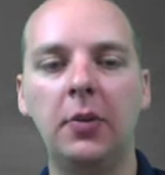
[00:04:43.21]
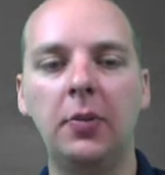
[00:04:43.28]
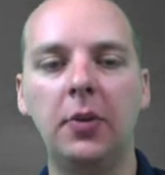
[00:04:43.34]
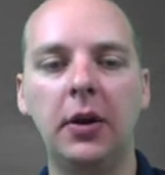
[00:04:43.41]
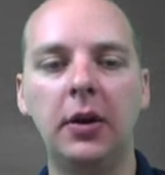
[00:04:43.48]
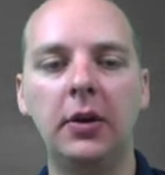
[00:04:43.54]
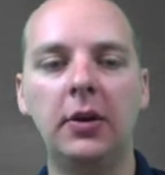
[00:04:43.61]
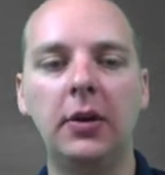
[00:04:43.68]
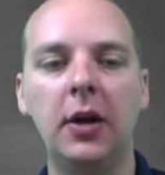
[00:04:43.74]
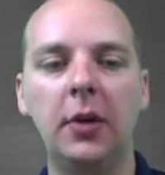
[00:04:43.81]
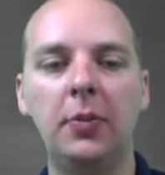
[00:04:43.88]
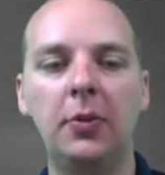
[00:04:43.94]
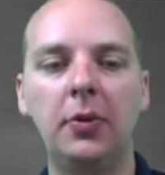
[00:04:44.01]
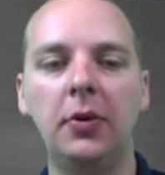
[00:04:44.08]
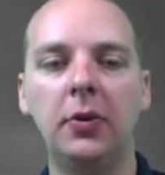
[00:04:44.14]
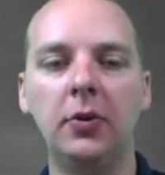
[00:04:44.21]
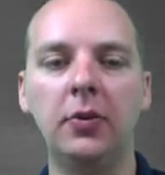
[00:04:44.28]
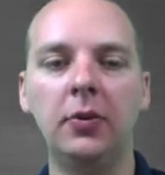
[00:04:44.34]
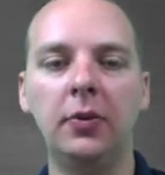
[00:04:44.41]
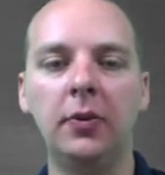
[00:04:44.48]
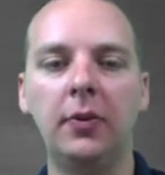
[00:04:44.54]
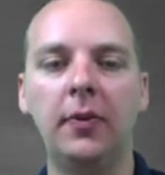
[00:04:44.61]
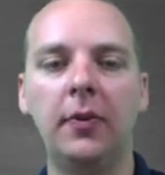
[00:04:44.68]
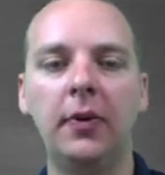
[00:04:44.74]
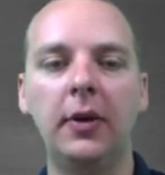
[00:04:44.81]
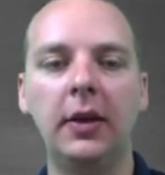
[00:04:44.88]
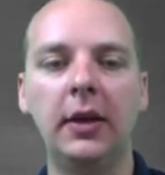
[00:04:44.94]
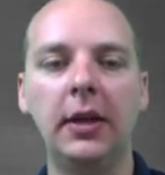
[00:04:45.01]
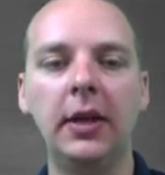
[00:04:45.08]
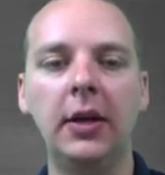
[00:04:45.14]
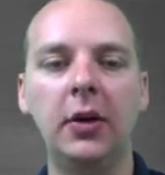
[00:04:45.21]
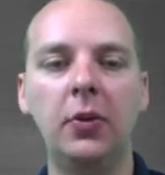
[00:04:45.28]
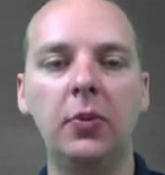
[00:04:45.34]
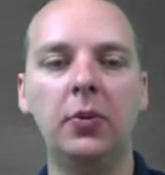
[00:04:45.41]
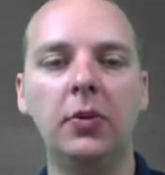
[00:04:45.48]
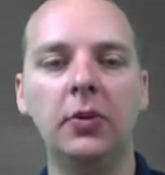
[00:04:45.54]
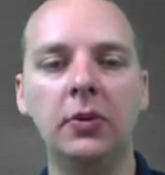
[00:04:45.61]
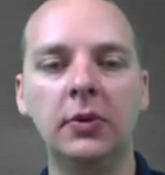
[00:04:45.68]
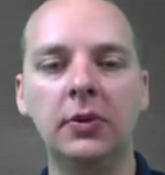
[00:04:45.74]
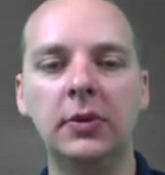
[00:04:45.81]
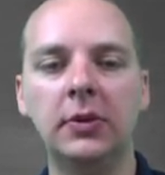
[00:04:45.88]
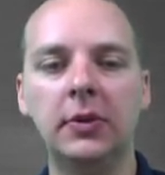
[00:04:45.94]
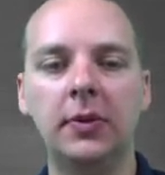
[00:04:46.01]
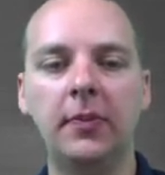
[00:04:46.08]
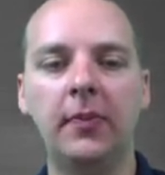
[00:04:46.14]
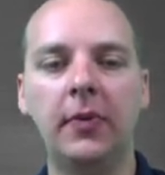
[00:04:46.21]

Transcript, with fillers: but W equals